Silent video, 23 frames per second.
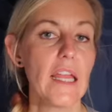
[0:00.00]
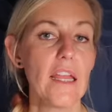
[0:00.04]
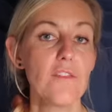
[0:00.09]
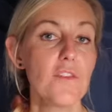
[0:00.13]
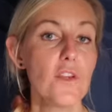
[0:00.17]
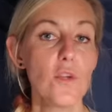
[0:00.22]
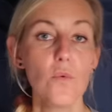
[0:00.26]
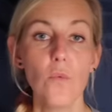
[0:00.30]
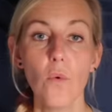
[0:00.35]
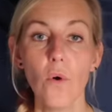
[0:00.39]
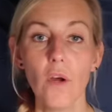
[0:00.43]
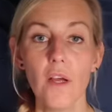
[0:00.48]
If
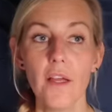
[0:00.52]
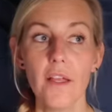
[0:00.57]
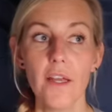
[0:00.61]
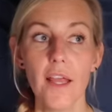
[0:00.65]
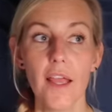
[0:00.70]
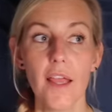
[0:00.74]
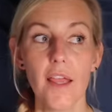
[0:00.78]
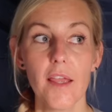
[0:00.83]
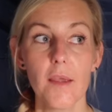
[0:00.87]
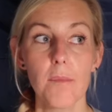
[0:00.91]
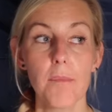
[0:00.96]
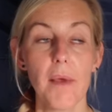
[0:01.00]
you want
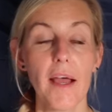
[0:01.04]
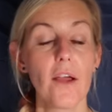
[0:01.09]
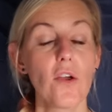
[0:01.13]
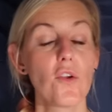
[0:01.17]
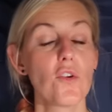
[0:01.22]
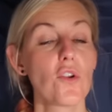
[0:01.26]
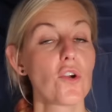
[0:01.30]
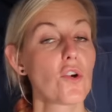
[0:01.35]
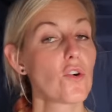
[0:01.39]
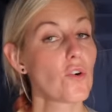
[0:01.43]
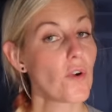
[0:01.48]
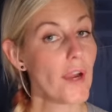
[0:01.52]
a
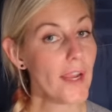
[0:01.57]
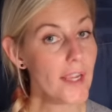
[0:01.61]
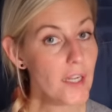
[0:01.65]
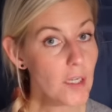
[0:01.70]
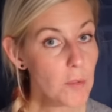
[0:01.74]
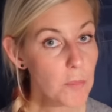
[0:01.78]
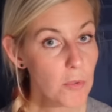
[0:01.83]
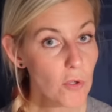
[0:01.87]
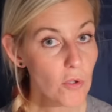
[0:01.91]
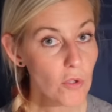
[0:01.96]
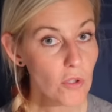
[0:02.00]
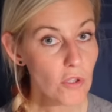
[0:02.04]

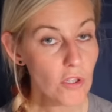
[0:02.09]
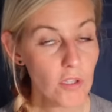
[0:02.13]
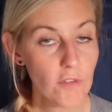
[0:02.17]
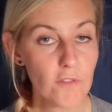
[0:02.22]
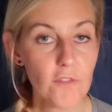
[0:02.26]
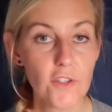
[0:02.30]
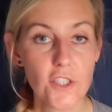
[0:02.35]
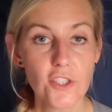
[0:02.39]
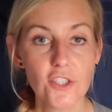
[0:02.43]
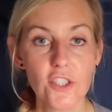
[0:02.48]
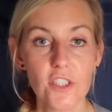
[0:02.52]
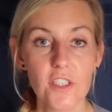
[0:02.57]
biodegradable
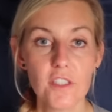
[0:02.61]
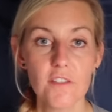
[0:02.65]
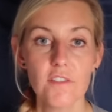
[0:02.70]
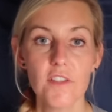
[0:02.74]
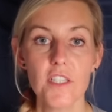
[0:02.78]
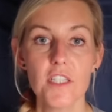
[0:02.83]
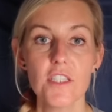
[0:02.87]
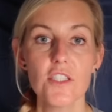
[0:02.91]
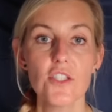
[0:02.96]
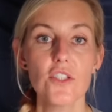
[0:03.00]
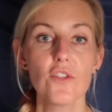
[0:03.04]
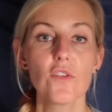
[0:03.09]
version of
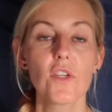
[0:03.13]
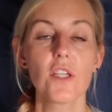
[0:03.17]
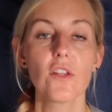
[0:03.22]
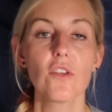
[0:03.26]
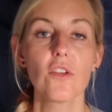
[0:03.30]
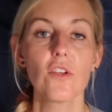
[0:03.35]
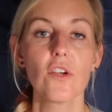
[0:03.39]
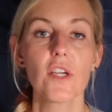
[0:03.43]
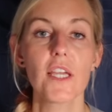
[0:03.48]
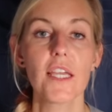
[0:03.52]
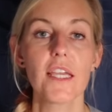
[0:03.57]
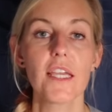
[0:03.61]
this, you can look